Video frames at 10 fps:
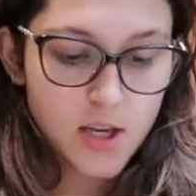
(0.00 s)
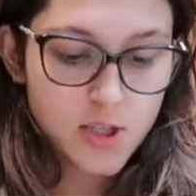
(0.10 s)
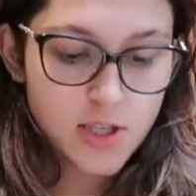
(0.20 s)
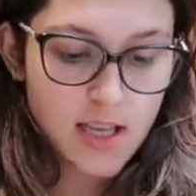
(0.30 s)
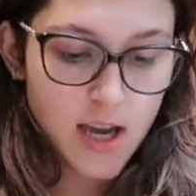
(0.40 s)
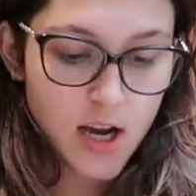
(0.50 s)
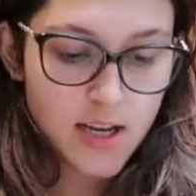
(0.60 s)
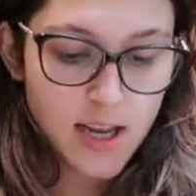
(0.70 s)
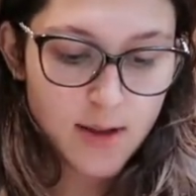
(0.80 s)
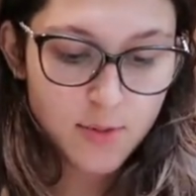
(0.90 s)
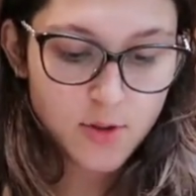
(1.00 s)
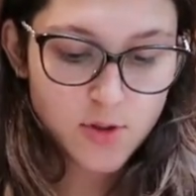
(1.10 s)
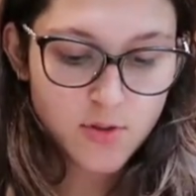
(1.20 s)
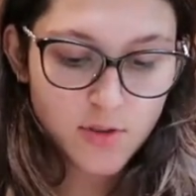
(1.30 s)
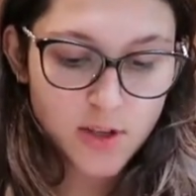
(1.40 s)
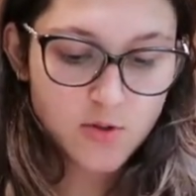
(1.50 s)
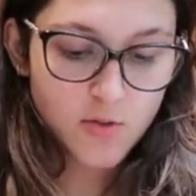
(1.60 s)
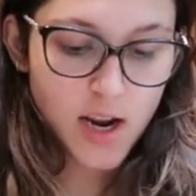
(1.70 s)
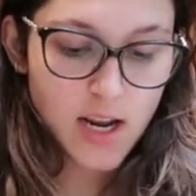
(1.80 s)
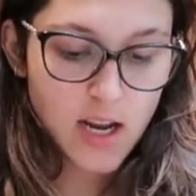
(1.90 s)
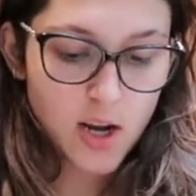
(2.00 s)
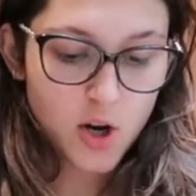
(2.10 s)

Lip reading: She's unable to finish writing